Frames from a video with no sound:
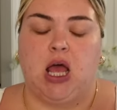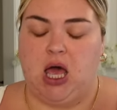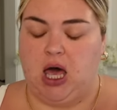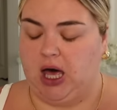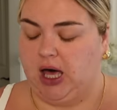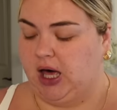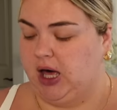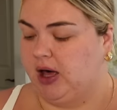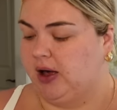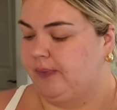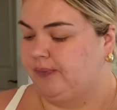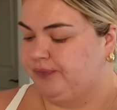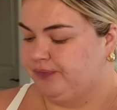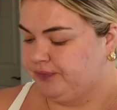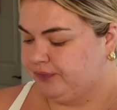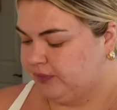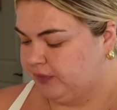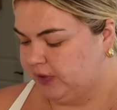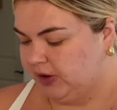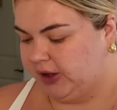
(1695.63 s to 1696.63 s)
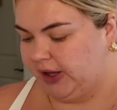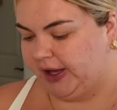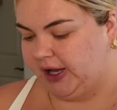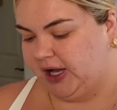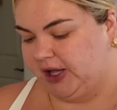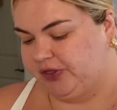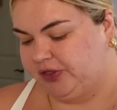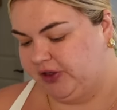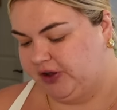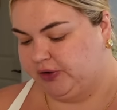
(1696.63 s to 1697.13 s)
Um, I
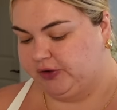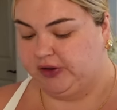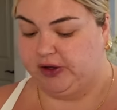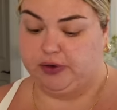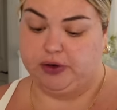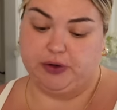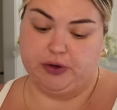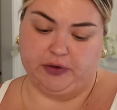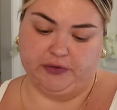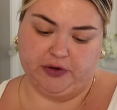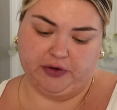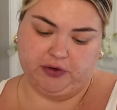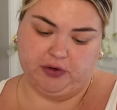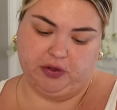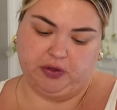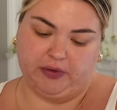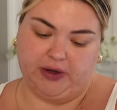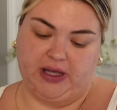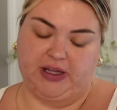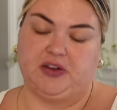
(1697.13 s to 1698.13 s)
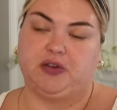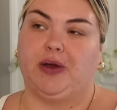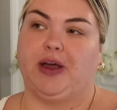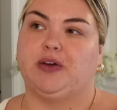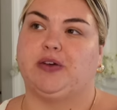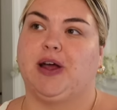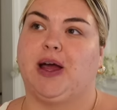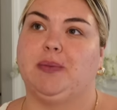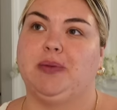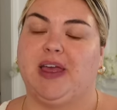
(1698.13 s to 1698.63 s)
got the, they were universal thread. So I
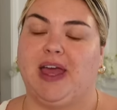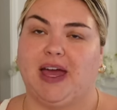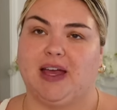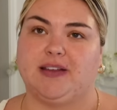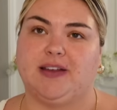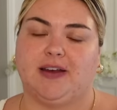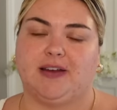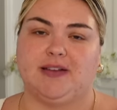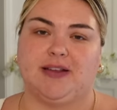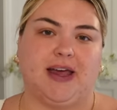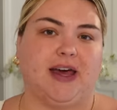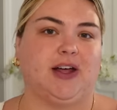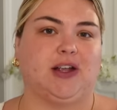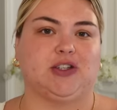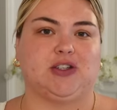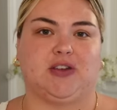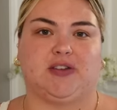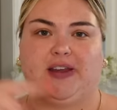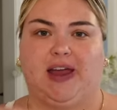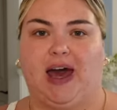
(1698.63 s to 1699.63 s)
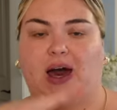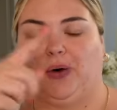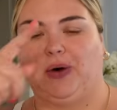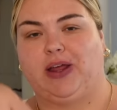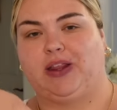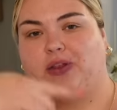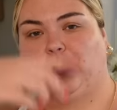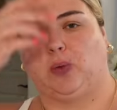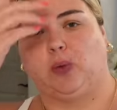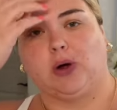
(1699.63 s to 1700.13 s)
grabbed the XXL just out
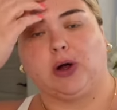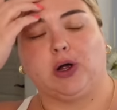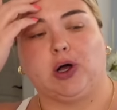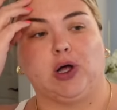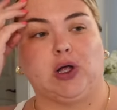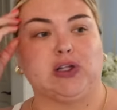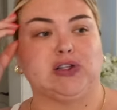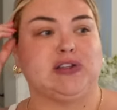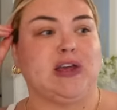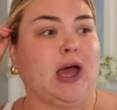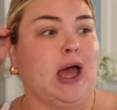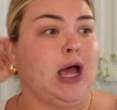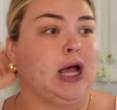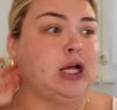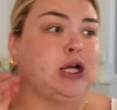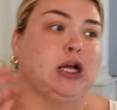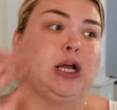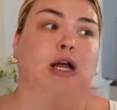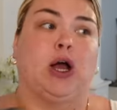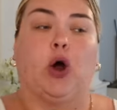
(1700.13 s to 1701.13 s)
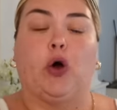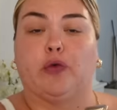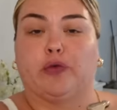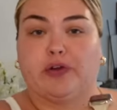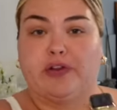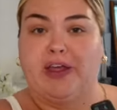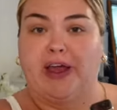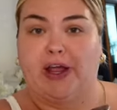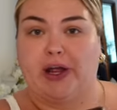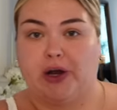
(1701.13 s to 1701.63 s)
in the world over
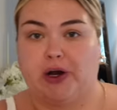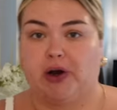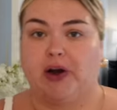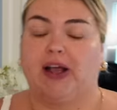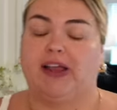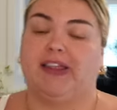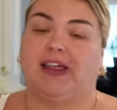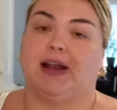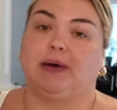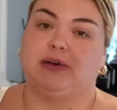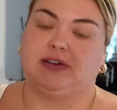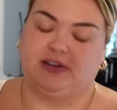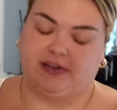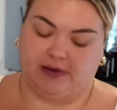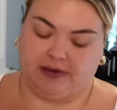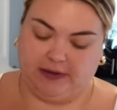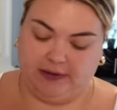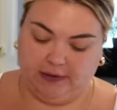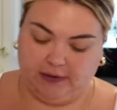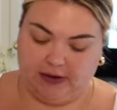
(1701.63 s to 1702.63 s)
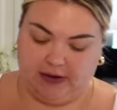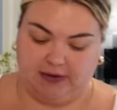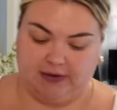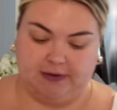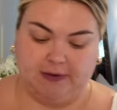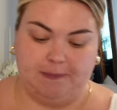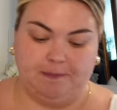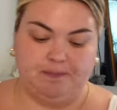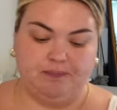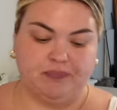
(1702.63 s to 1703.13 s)
there. And then I went to the
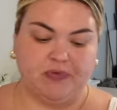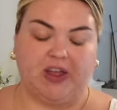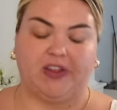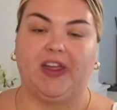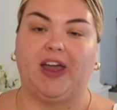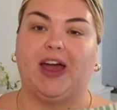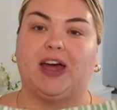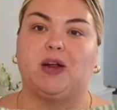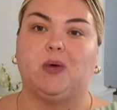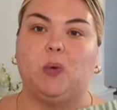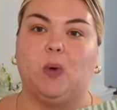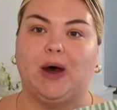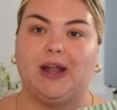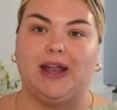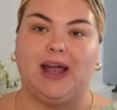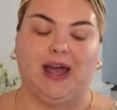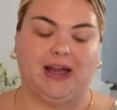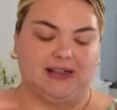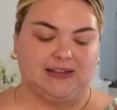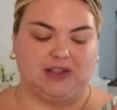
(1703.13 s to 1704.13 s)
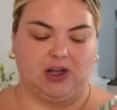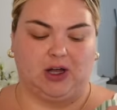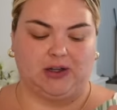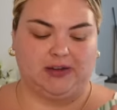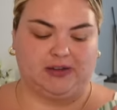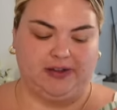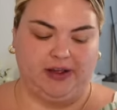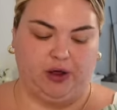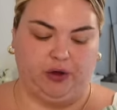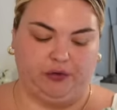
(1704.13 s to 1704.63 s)
clearance and they had a 1X on
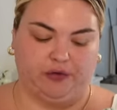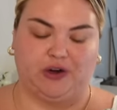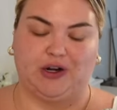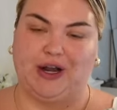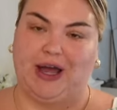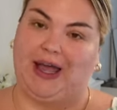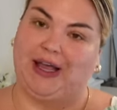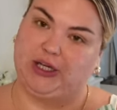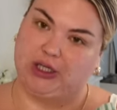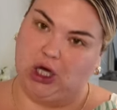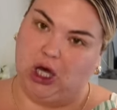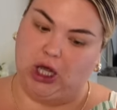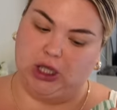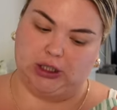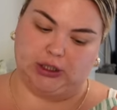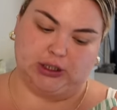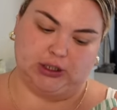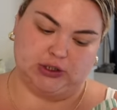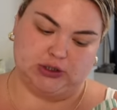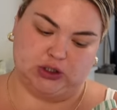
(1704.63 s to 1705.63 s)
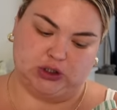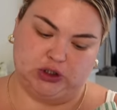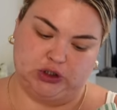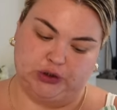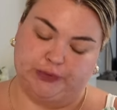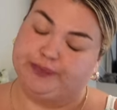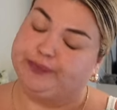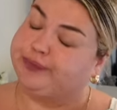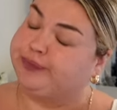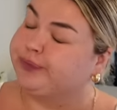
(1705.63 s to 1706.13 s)
sale for $9
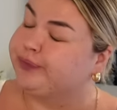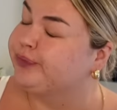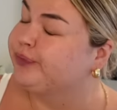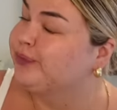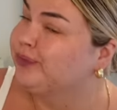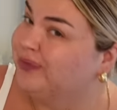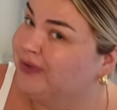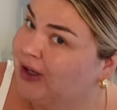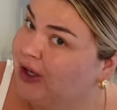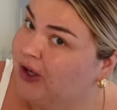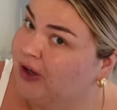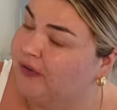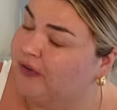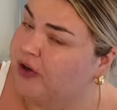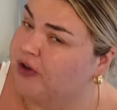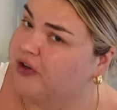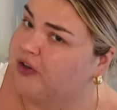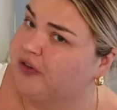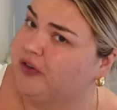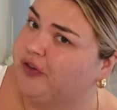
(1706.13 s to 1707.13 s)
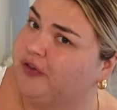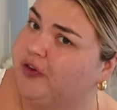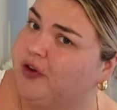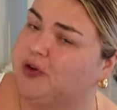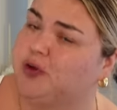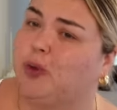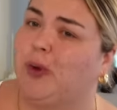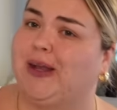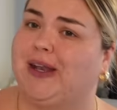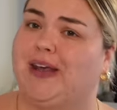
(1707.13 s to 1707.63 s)
versus the full
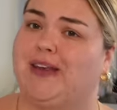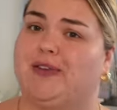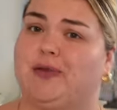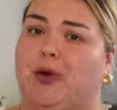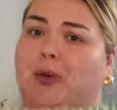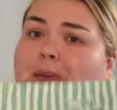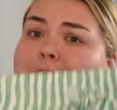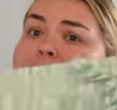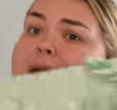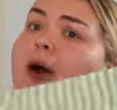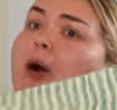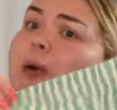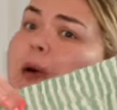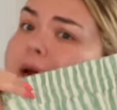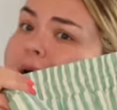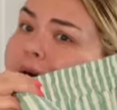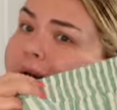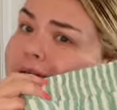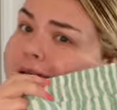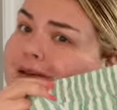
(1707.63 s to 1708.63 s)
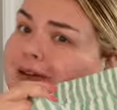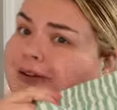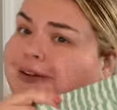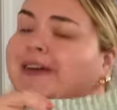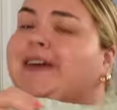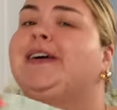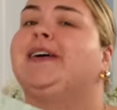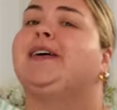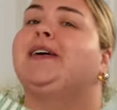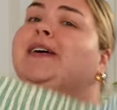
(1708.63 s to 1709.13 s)
20. So I'm like, okay,
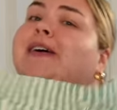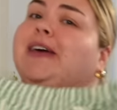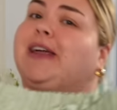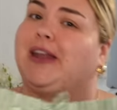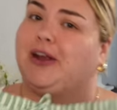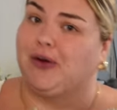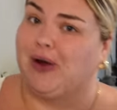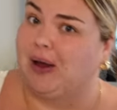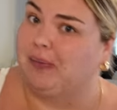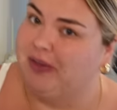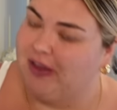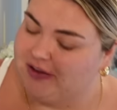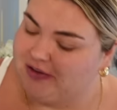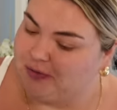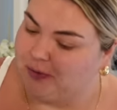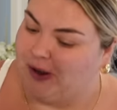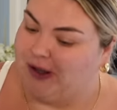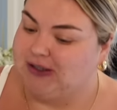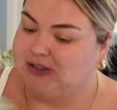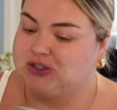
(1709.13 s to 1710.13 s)
I'm gonna grab this one.